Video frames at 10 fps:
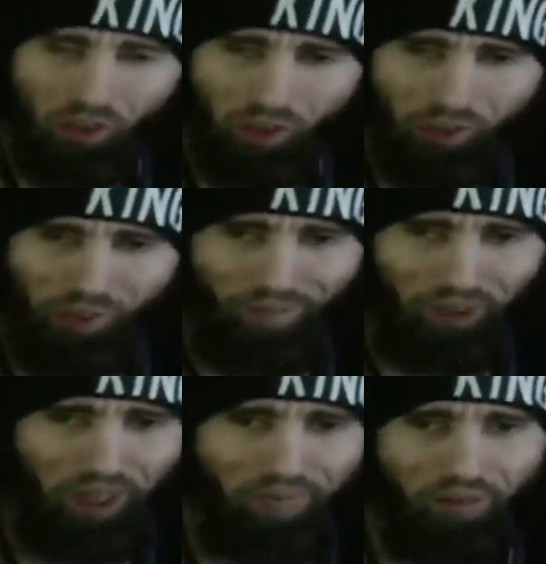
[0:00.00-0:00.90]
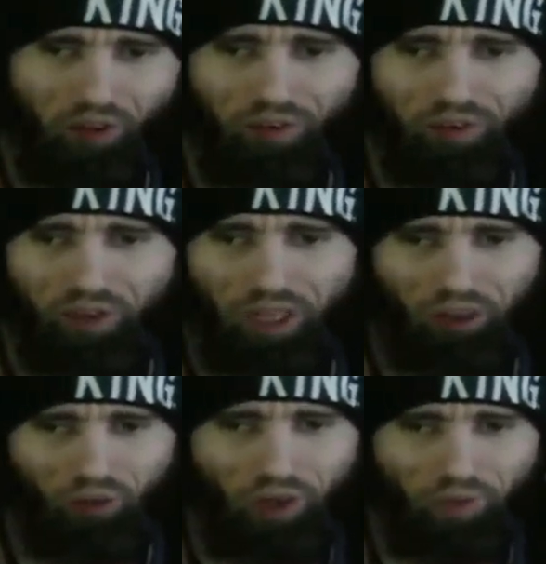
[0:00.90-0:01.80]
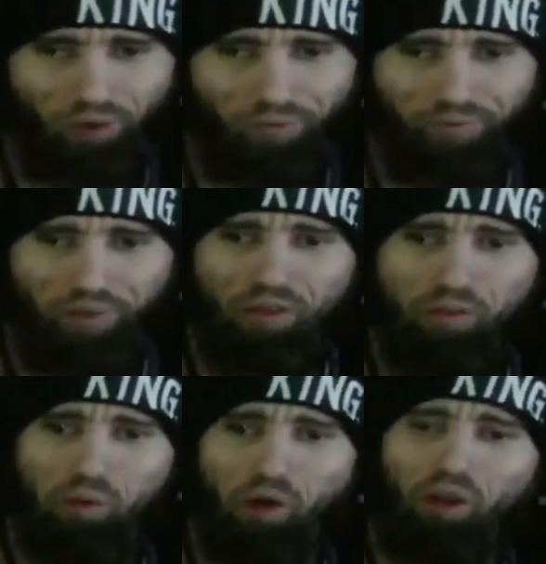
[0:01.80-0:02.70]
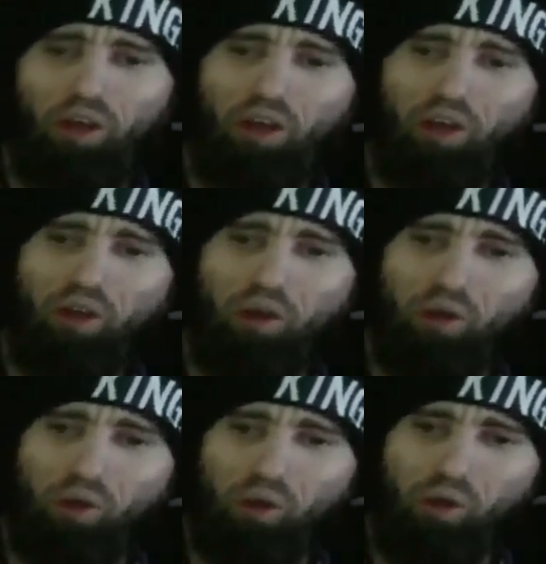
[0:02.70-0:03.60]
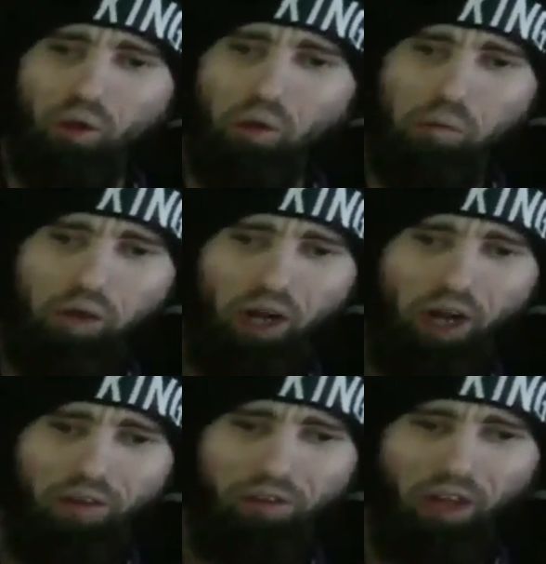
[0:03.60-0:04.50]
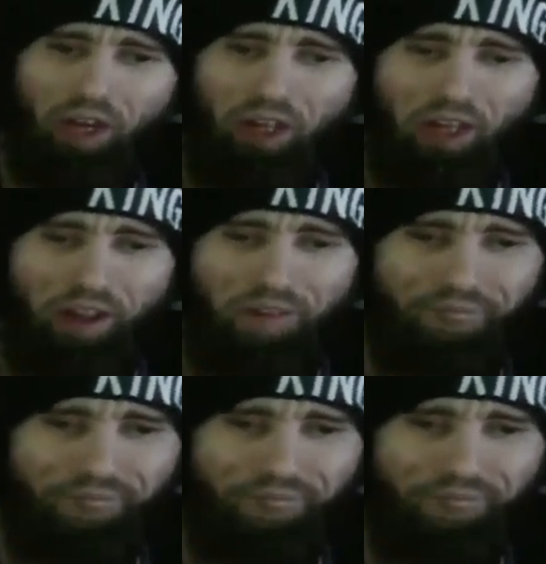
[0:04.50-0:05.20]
stuff like that. For those of you that do have on Facebook. But outside of that,